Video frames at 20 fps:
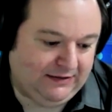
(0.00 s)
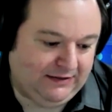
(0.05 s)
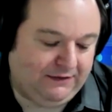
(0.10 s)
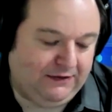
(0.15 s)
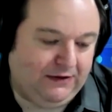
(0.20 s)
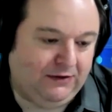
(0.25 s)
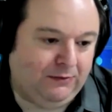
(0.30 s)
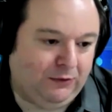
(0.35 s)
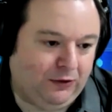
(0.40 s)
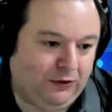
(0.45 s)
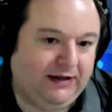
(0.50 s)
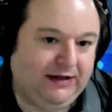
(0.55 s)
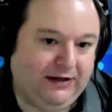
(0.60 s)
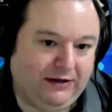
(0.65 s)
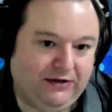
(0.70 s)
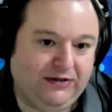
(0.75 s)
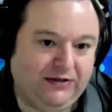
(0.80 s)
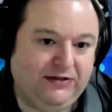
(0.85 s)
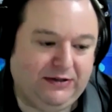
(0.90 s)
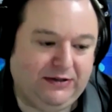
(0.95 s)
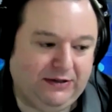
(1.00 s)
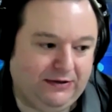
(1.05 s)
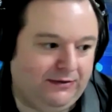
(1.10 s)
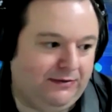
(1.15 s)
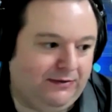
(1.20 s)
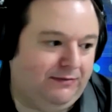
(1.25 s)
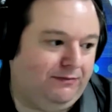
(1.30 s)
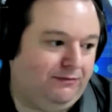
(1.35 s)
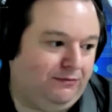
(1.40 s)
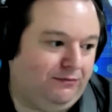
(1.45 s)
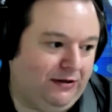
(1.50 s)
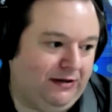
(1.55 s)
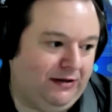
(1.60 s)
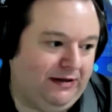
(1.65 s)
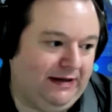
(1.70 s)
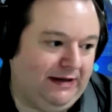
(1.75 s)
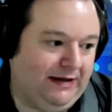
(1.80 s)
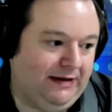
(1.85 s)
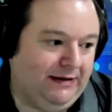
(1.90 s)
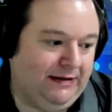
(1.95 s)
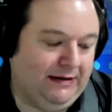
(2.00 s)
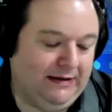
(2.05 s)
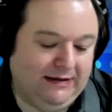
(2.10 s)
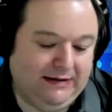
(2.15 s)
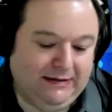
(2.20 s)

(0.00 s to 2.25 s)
a few more years to really,